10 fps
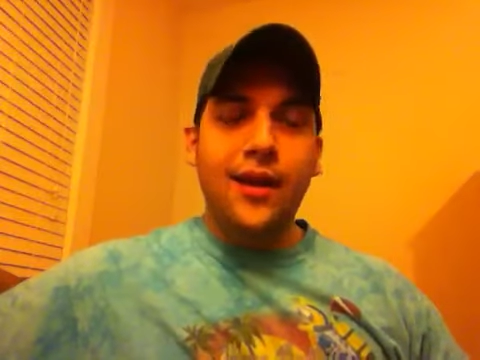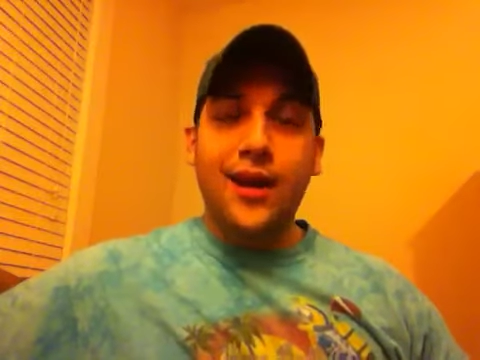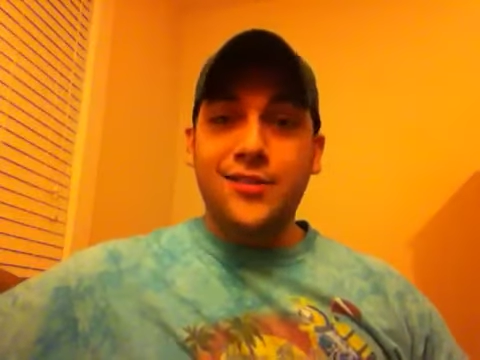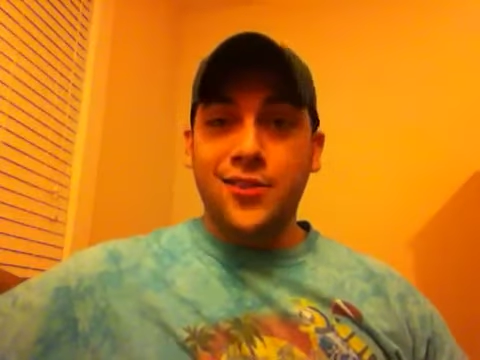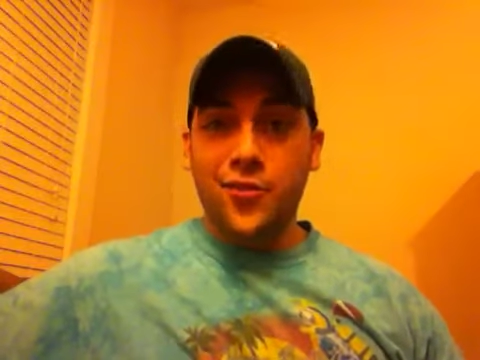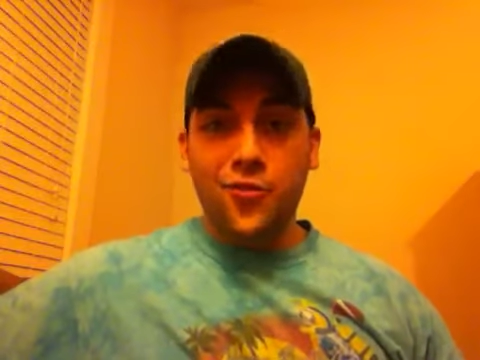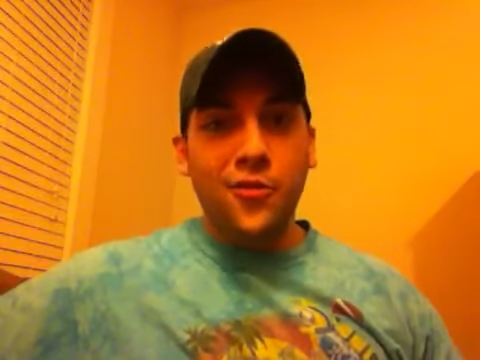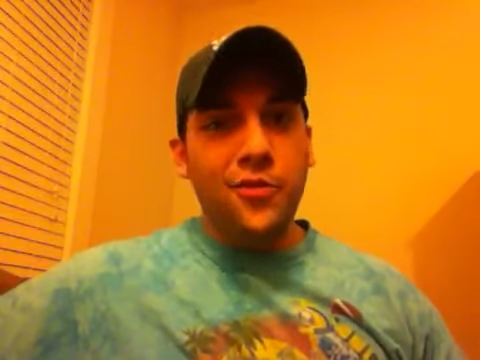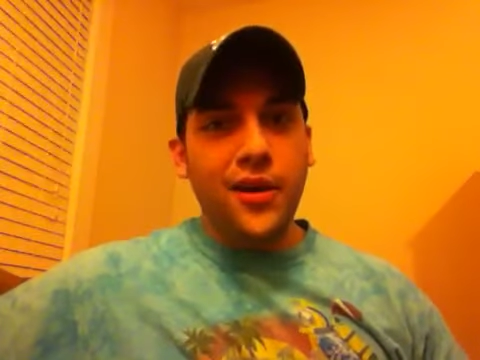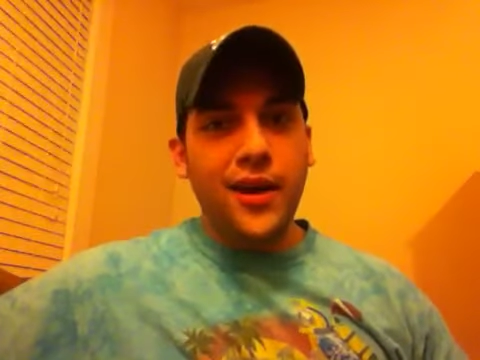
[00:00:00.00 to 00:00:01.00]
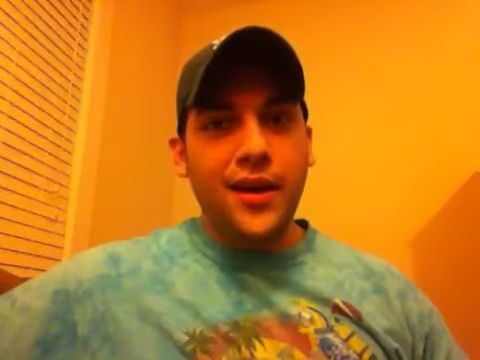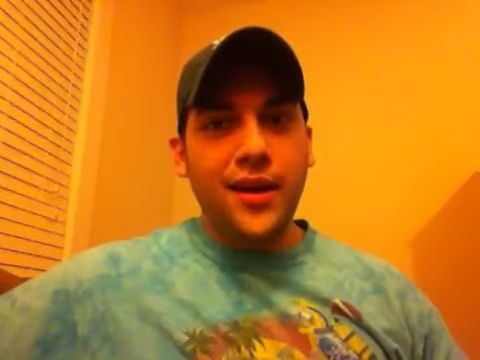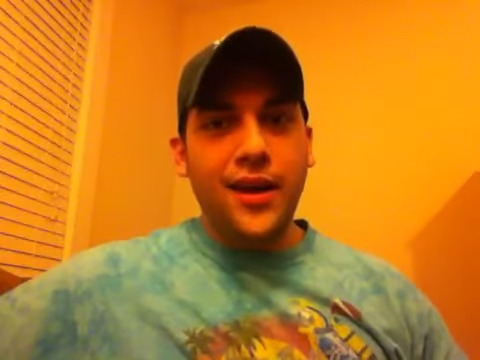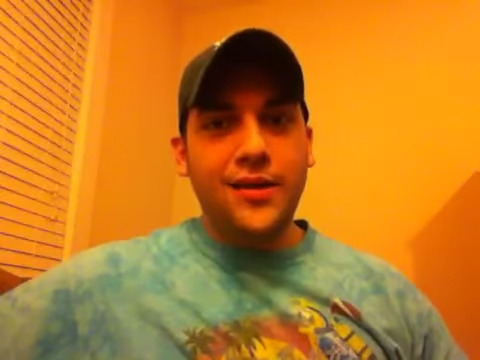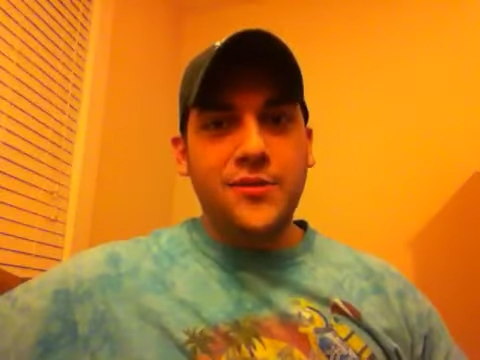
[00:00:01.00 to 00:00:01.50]
I was in a group break
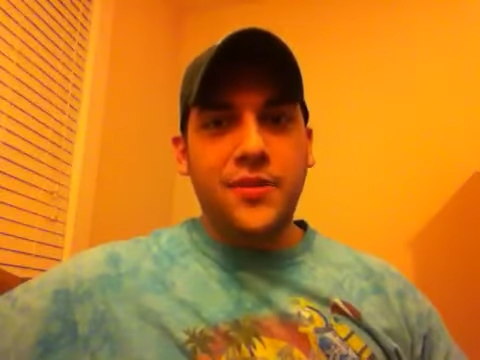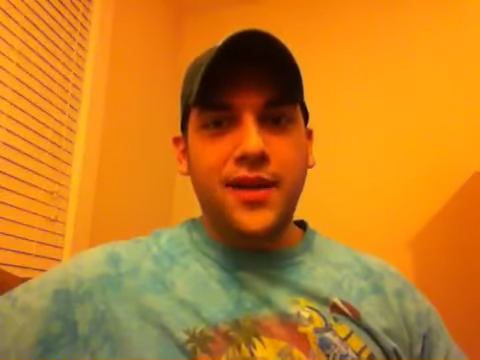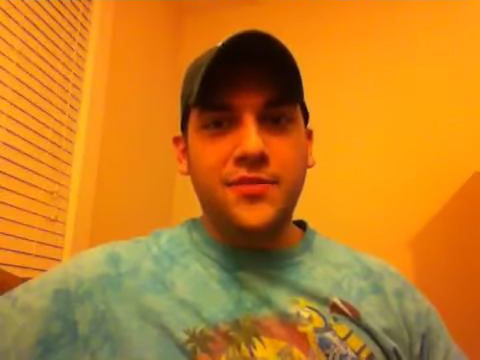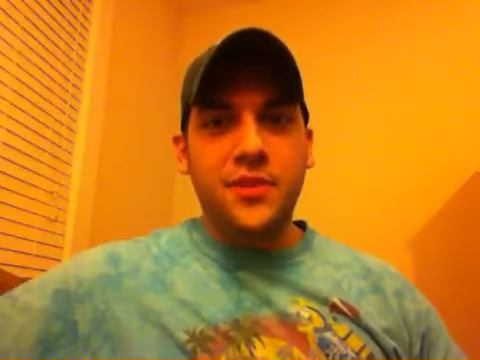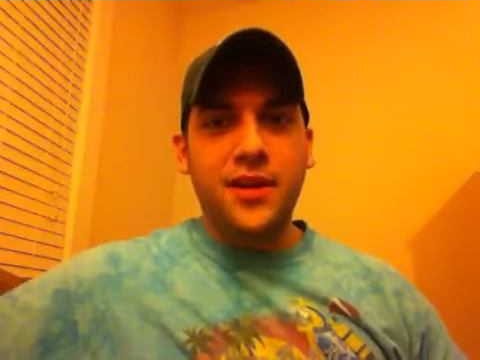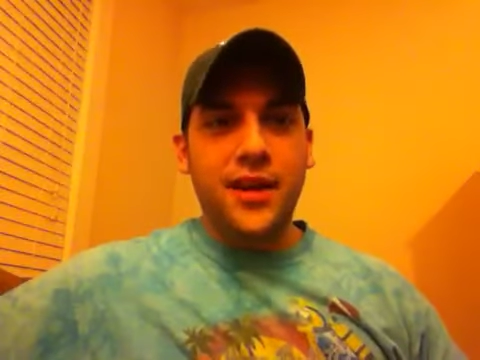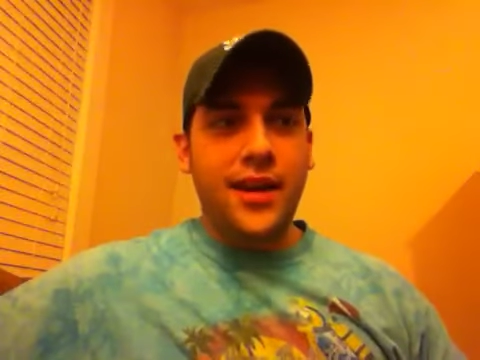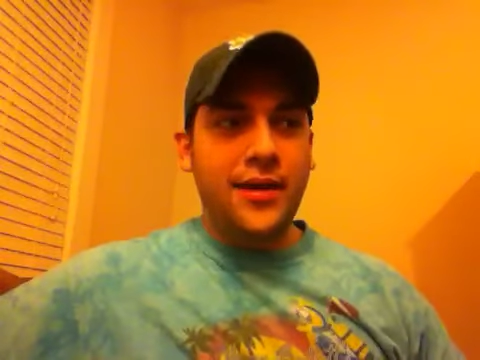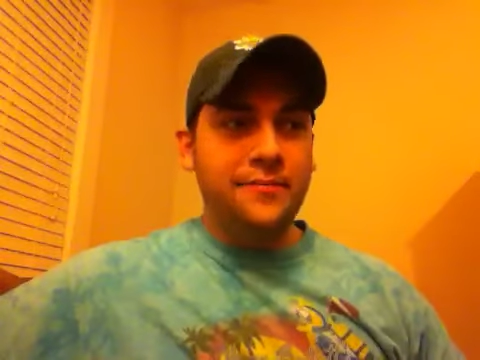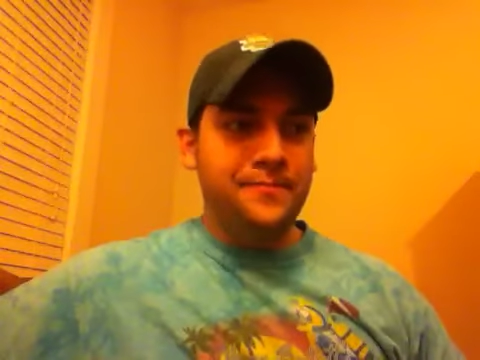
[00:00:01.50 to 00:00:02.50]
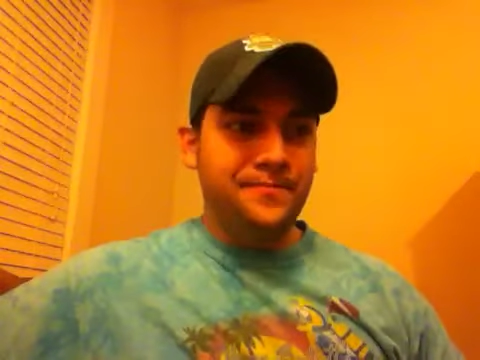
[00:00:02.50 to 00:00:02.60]
this past Monday